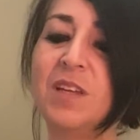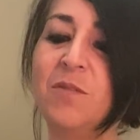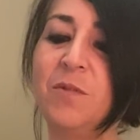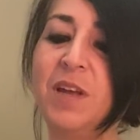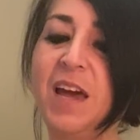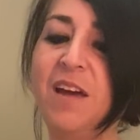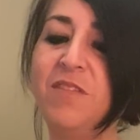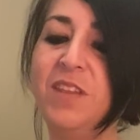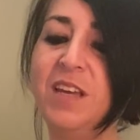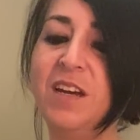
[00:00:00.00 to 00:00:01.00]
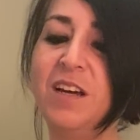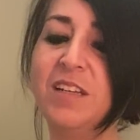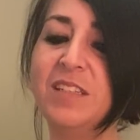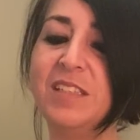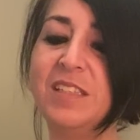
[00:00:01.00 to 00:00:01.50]
We have
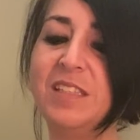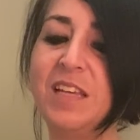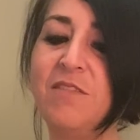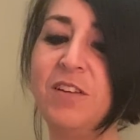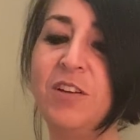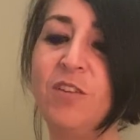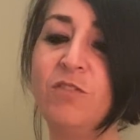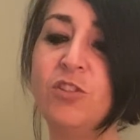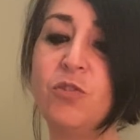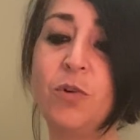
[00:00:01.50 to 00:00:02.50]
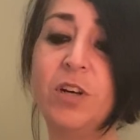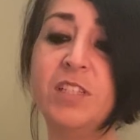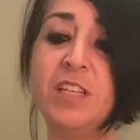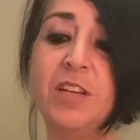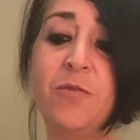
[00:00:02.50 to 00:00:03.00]
the Seven of
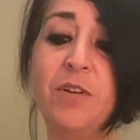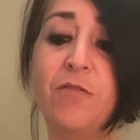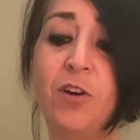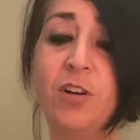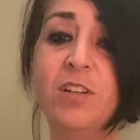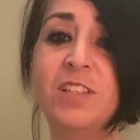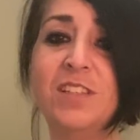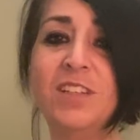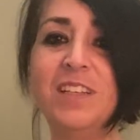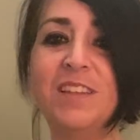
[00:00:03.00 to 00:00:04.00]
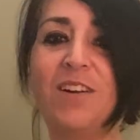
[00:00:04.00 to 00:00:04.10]
Swords in reverse. Look at the